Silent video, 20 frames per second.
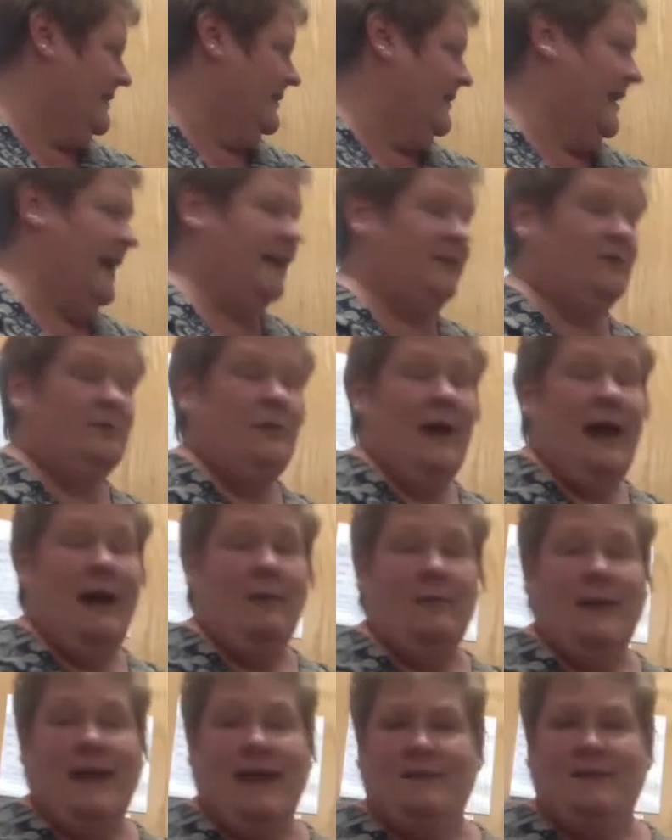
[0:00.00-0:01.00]
That's
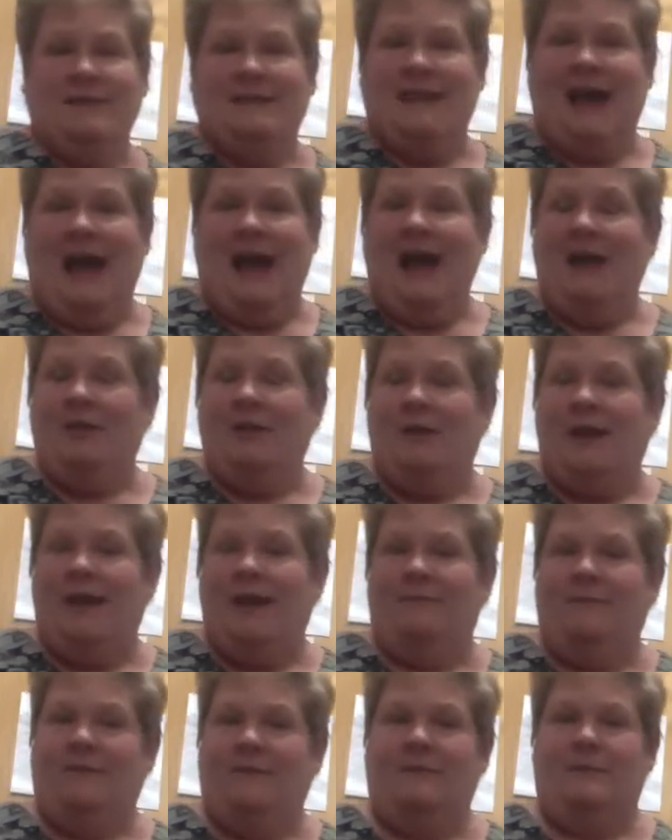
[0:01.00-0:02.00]
right. We have a
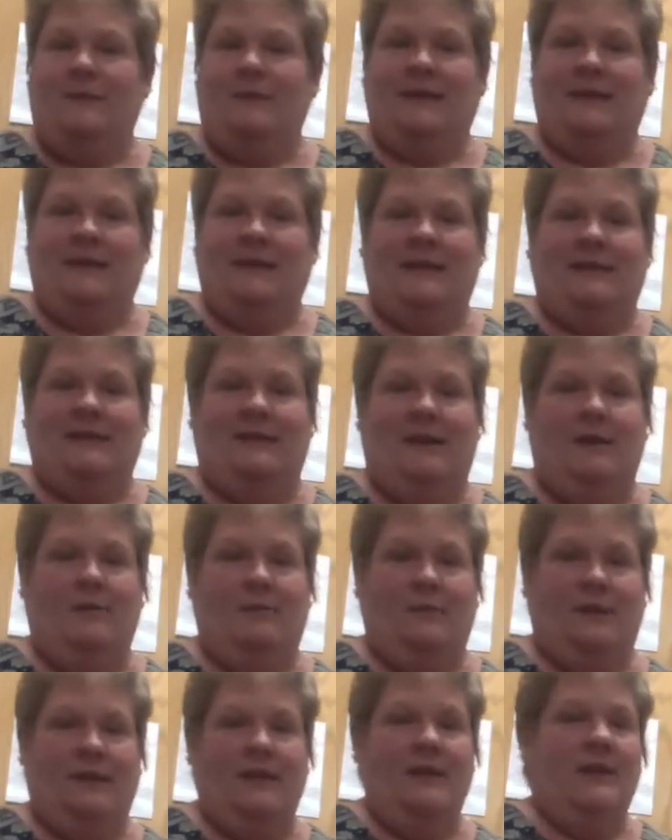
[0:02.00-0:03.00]
digraph at the beginning, don't
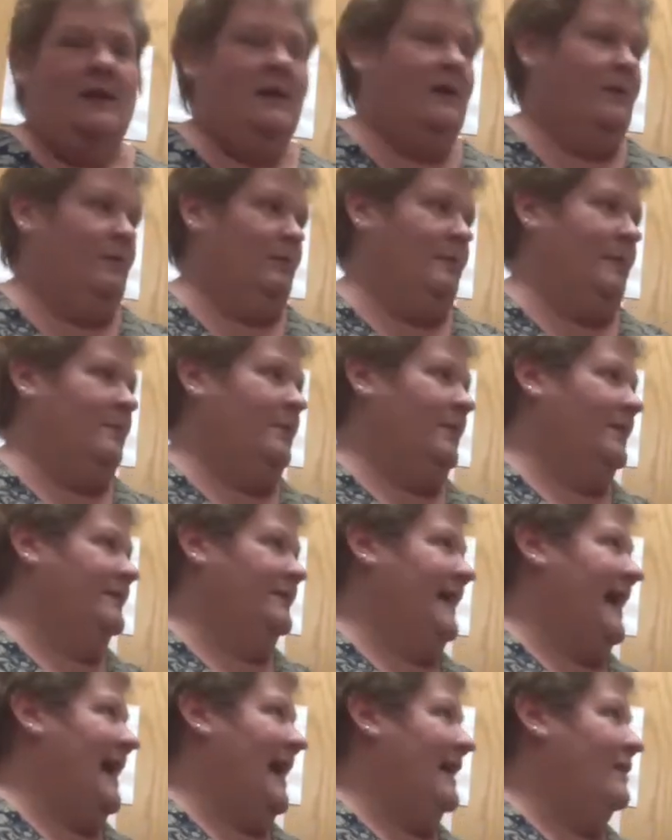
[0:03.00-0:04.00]
we? Remember a
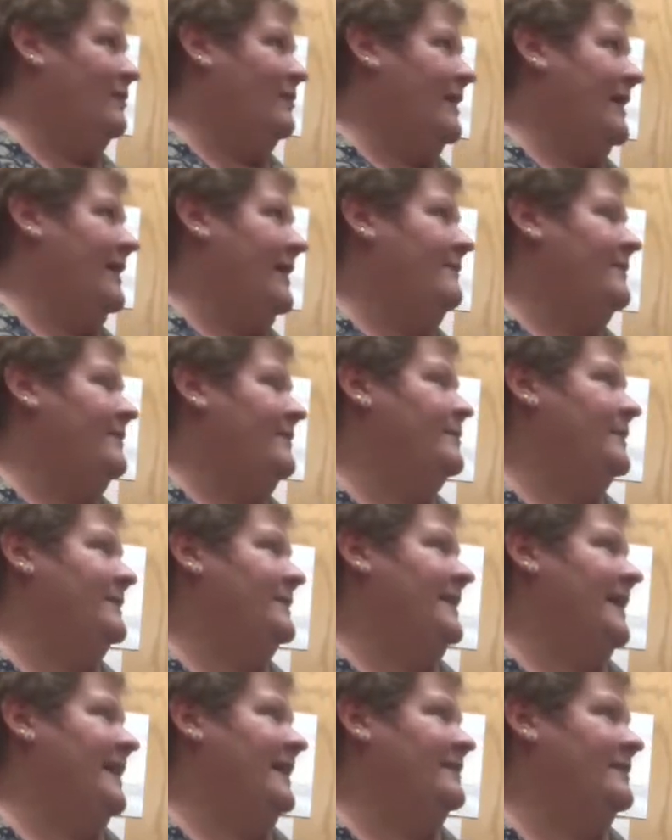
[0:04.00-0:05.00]
digraph? We
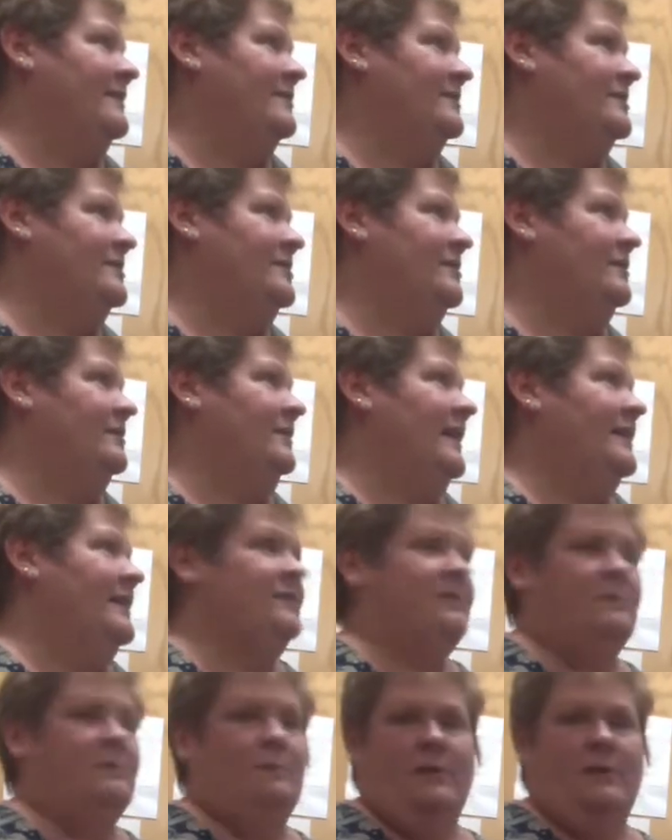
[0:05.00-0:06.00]
take those two
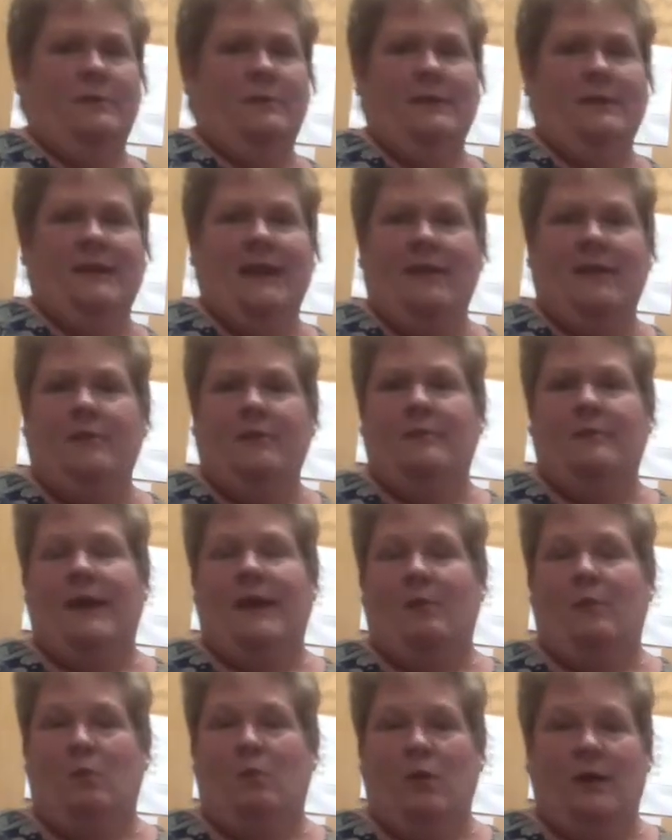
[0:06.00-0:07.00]
letters and put them together to
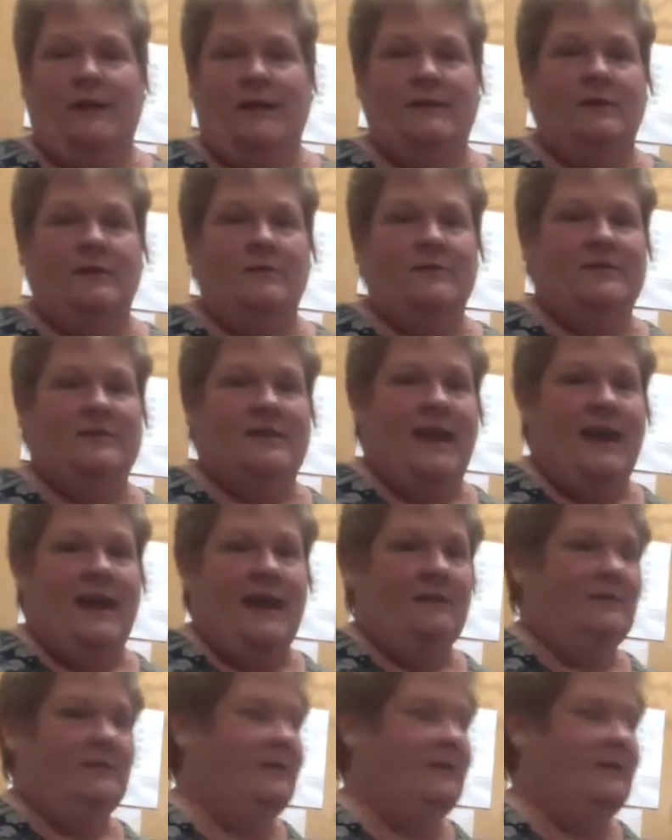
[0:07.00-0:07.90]
make one new sound.